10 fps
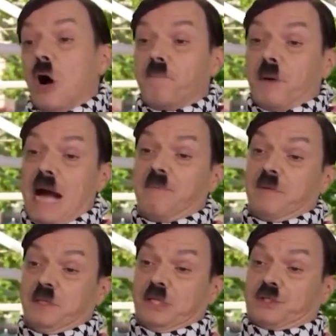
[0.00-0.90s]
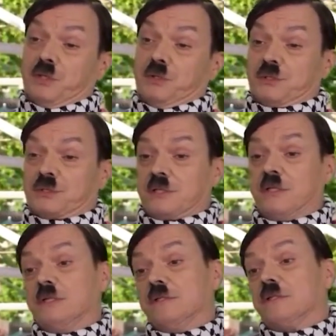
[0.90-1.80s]
problem with the Jews.
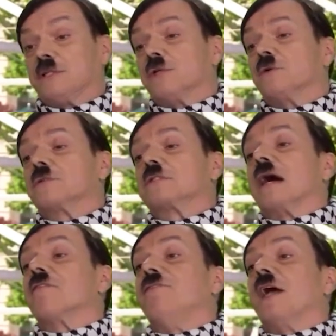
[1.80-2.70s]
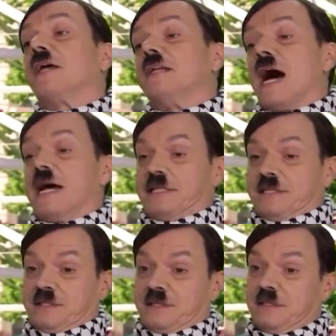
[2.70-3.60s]
The Jews are very nice.
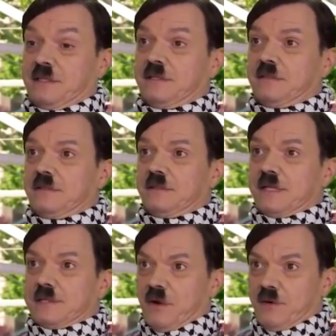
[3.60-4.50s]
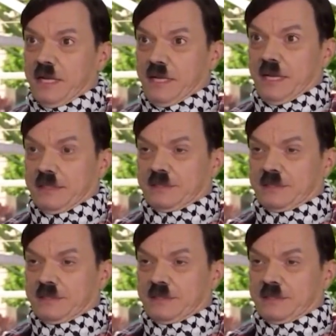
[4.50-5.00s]
It's only against